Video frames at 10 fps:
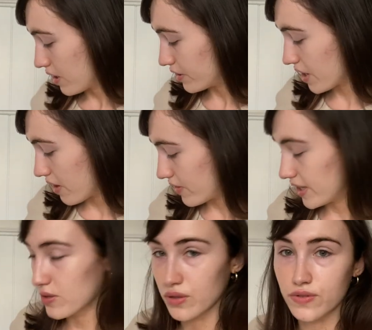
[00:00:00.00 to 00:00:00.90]
I don't have
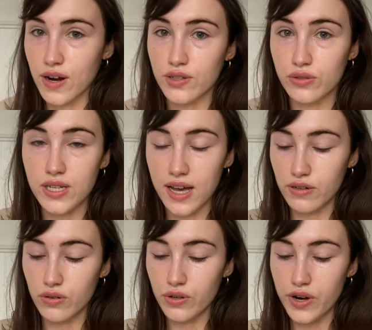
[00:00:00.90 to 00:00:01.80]
any sort of gradual
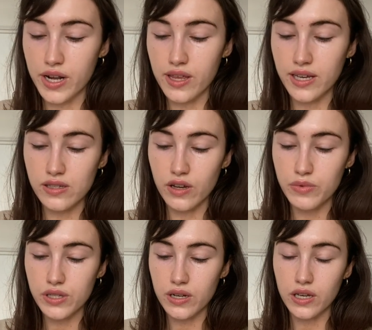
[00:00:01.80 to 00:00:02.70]
tanner on or anything, so I'm
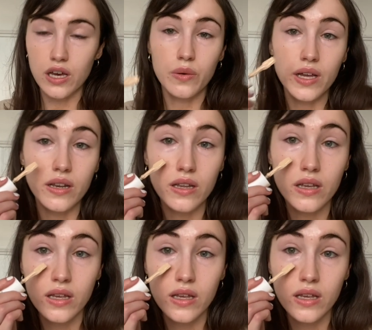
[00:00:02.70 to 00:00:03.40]
just going to go in